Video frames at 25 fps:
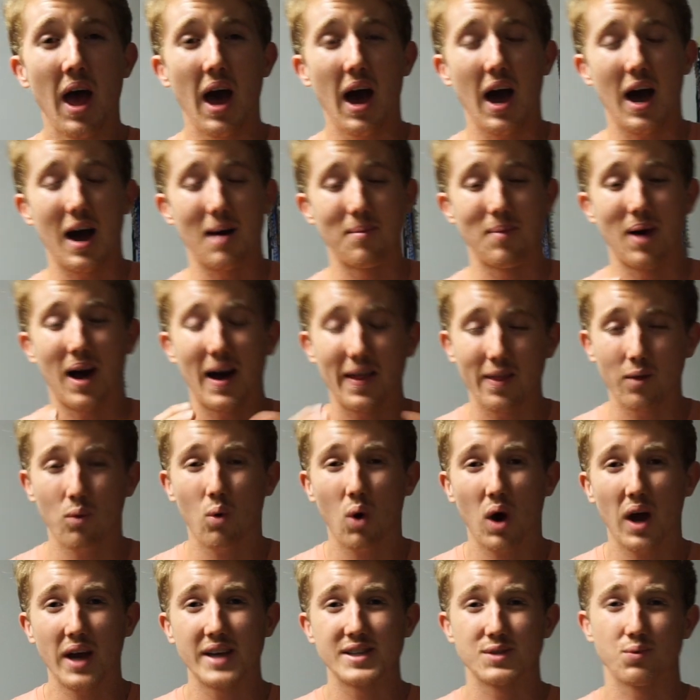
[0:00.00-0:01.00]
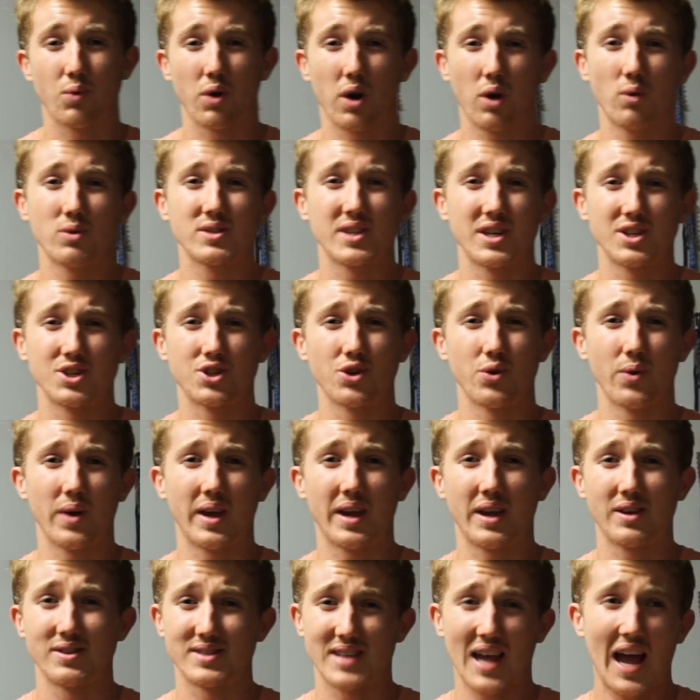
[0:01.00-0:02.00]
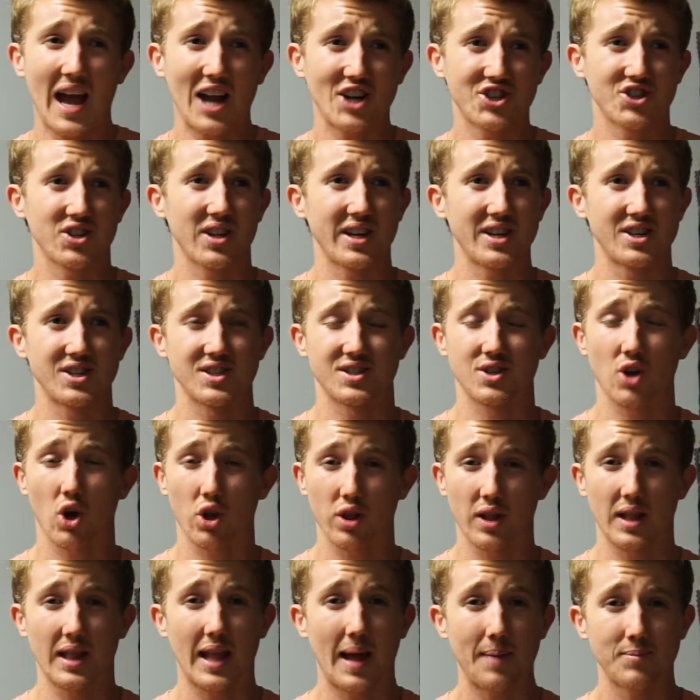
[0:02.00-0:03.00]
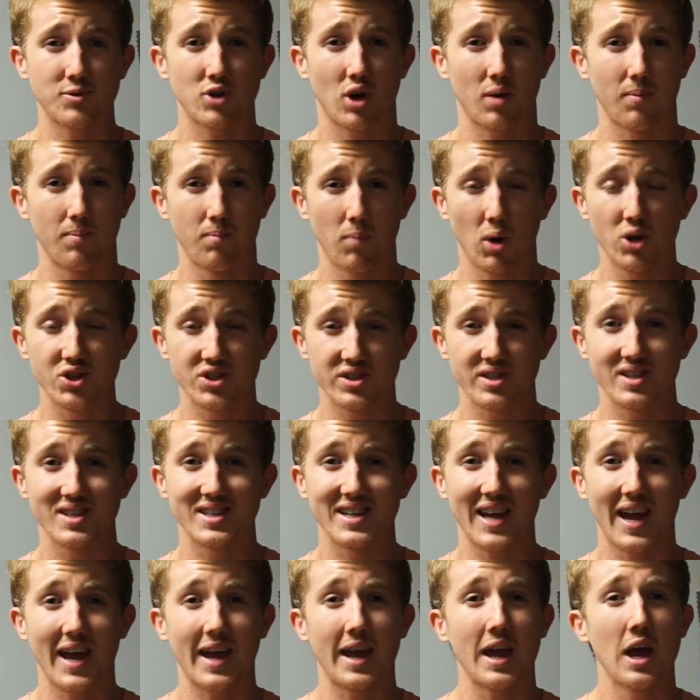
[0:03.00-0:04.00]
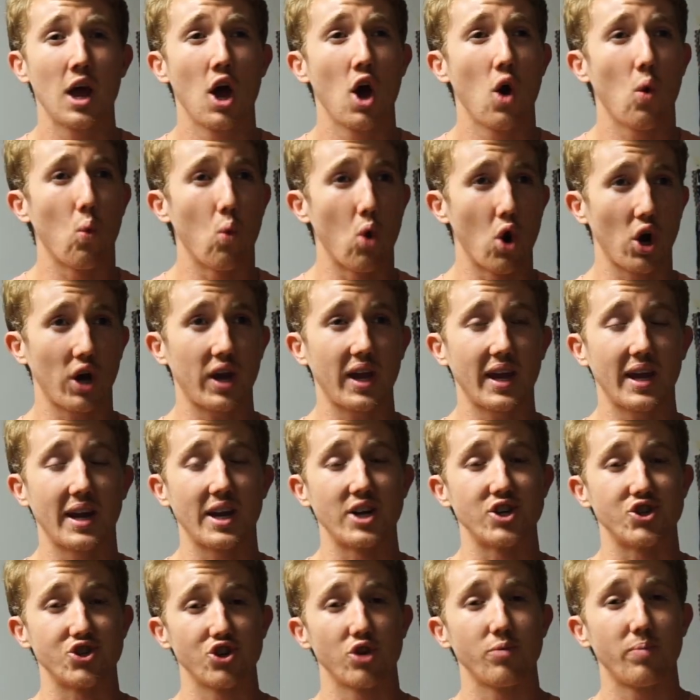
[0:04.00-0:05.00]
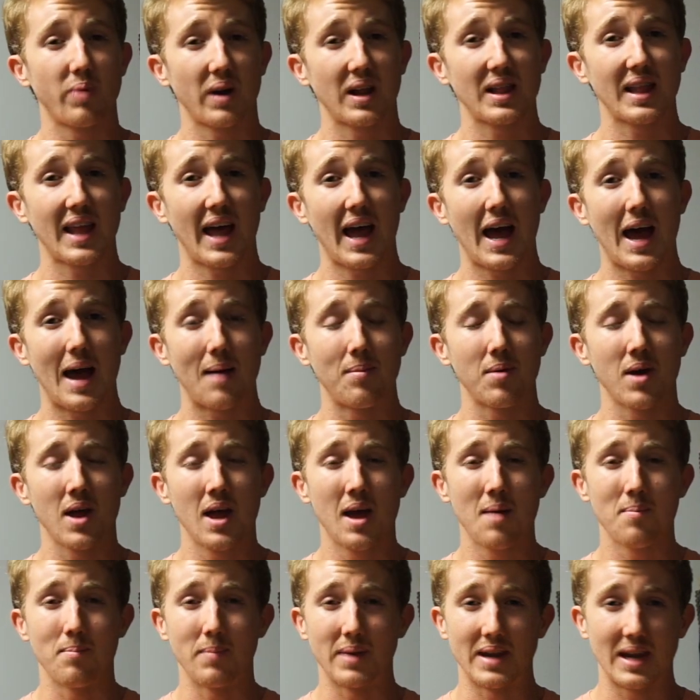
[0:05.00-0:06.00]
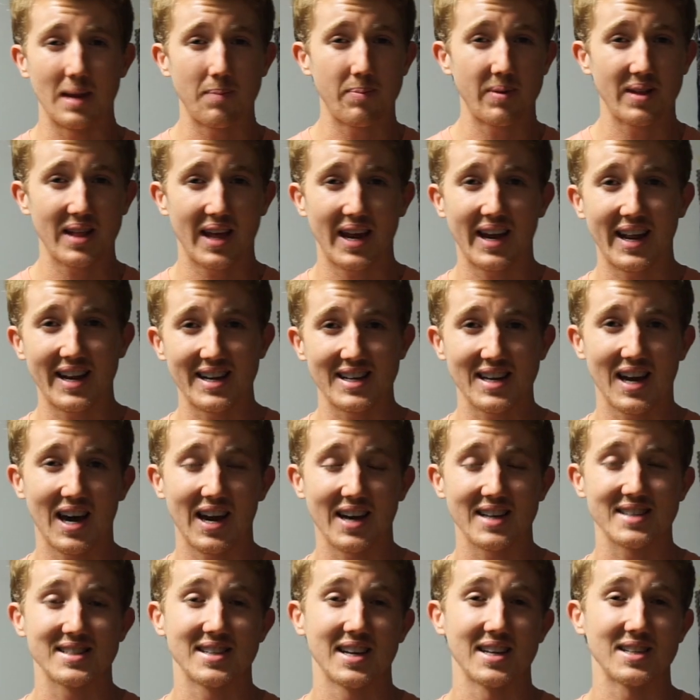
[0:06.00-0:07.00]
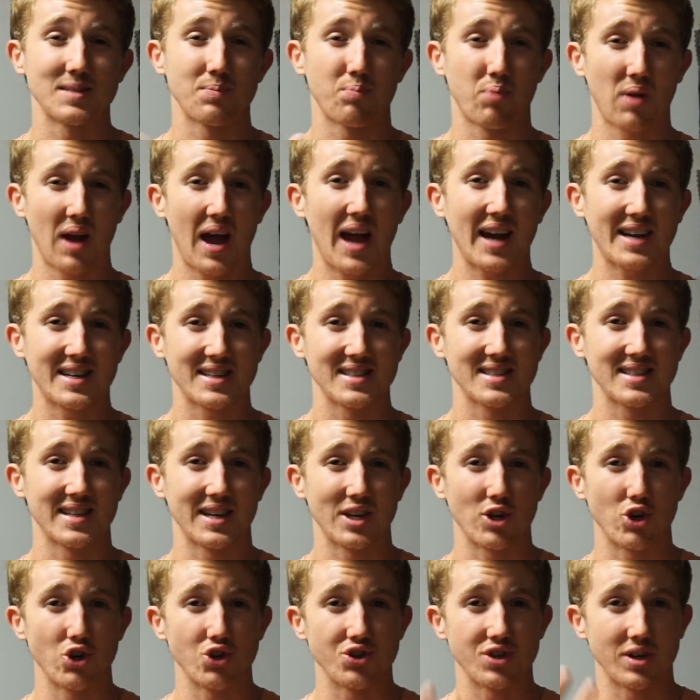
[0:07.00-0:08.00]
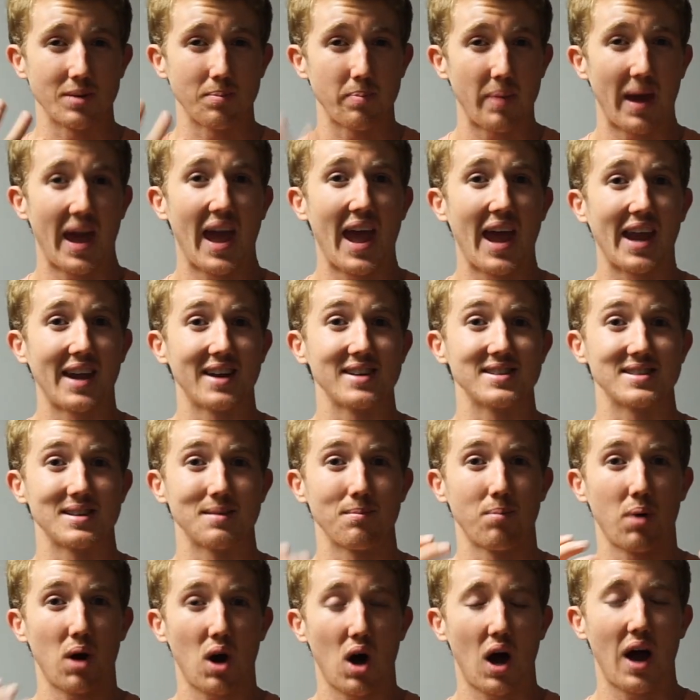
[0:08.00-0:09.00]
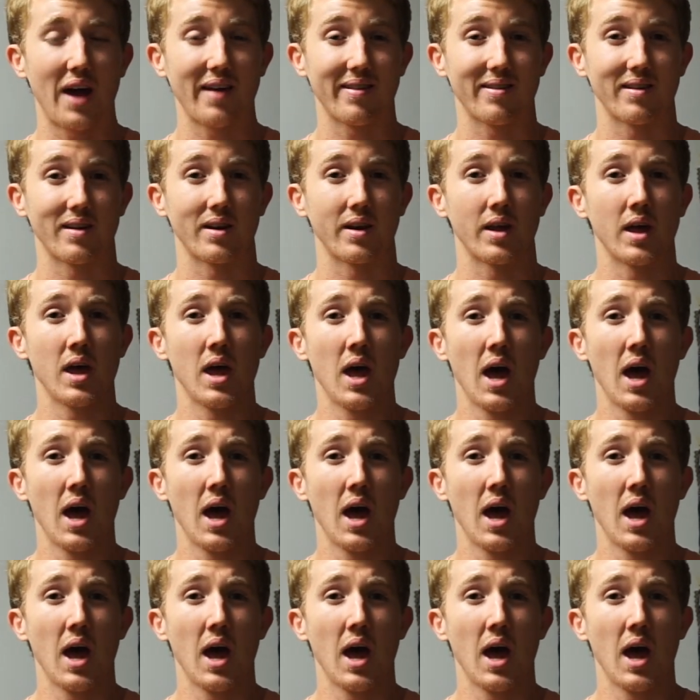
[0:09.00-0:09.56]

Um, otherwise, what I was doing is actually just on the laptop most of the day, working in the Jupyter lab, manipulating data sets, practicing using pandas and Python.